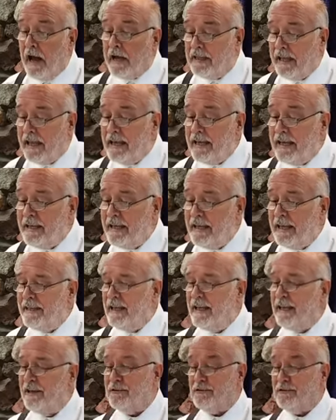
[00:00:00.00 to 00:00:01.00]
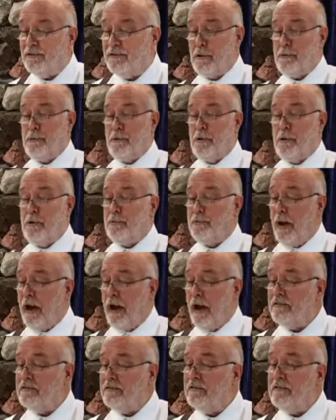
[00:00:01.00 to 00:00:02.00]
fine linen is the
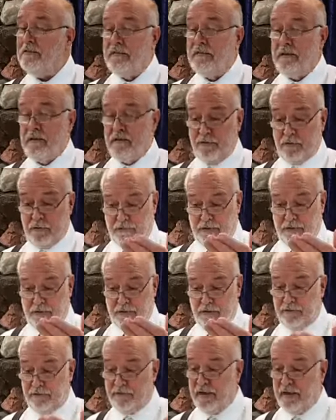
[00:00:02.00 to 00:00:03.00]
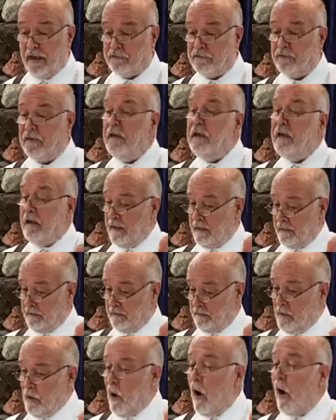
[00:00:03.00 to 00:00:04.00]
righteousness of the saints,
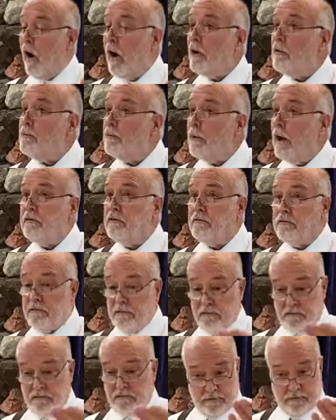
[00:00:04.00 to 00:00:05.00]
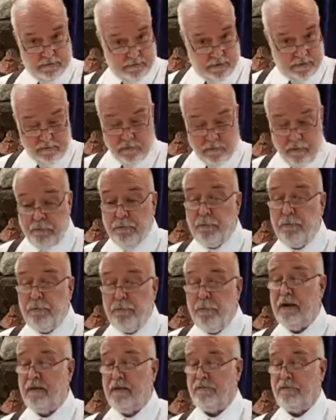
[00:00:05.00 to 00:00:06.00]
and our righteousness is of
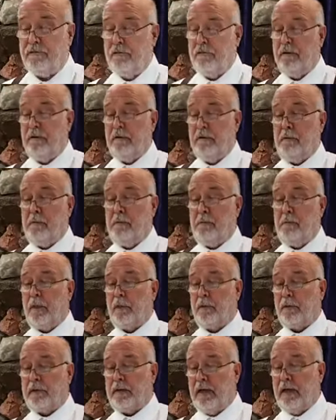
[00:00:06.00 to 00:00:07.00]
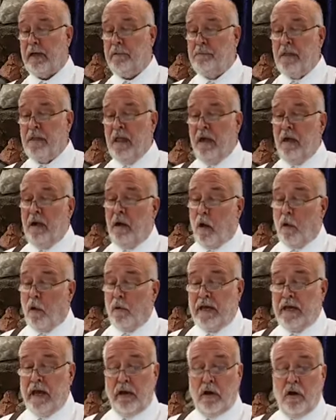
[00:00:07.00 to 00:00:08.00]
Christ. Okay?
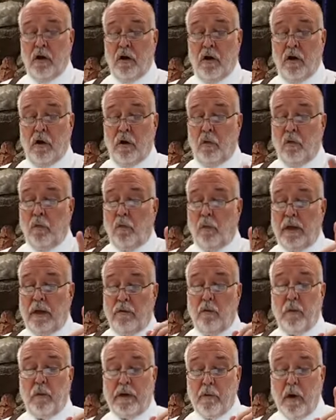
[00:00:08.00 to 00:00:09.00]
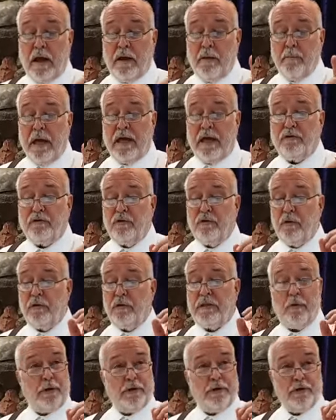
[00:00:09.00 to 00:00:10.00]
Okay, we want to make sure
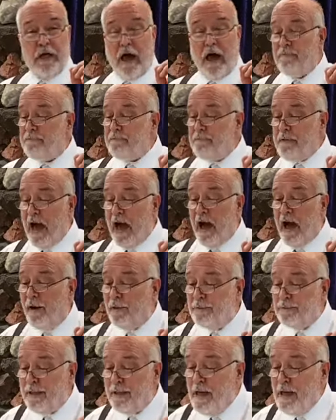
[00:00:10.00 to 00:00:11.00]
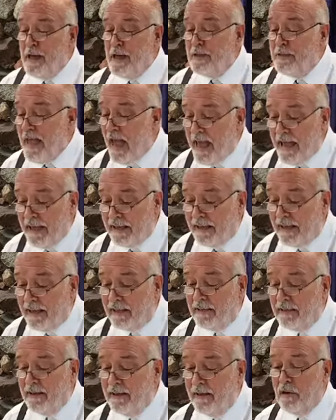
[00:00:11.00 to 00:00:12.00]
that we're not found
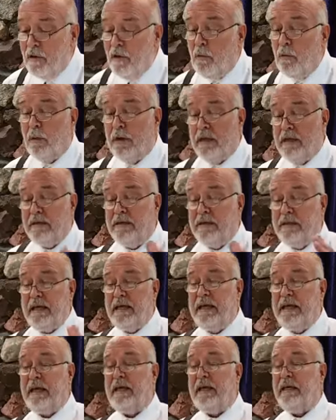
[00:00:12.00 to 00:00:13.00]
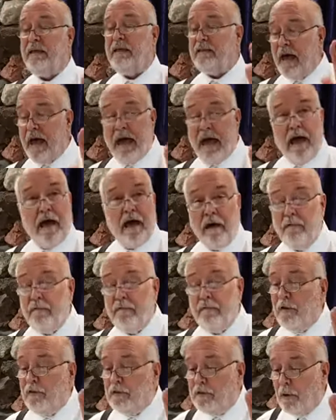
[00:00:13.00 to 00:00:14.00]
naked. We need to
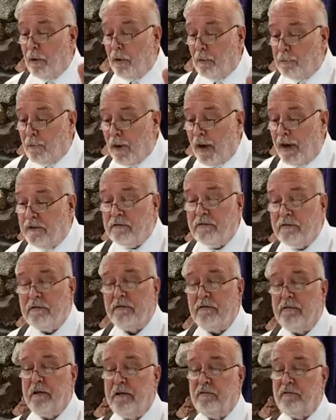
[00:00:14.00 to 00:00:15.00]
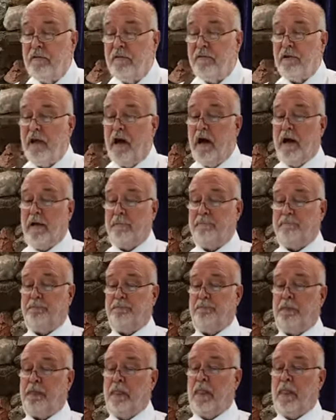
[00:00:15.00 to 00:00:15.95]
have the righteousness of God.